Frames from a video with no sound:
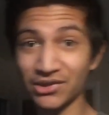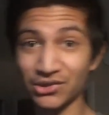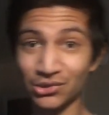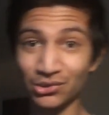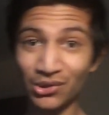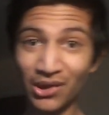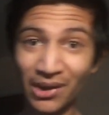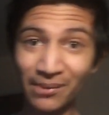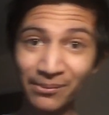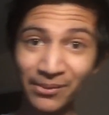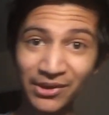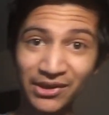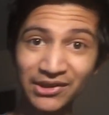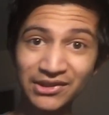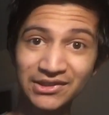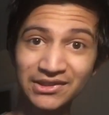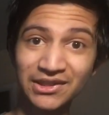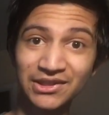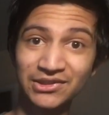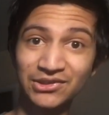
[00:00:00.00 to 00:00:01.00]
So I'm
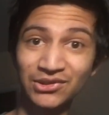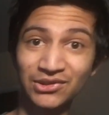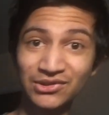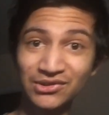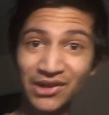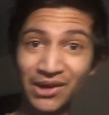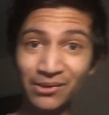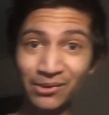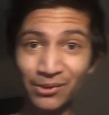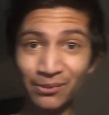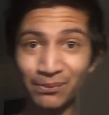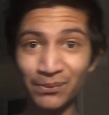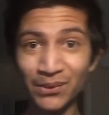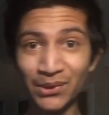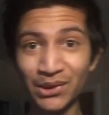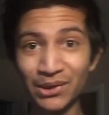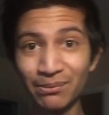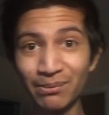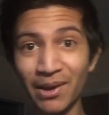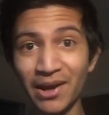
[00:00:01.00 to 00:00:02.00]
gonna say subscribe to
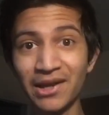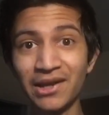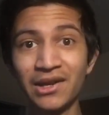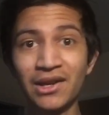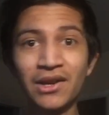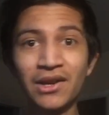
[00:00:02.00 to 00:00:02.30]
PewDiePie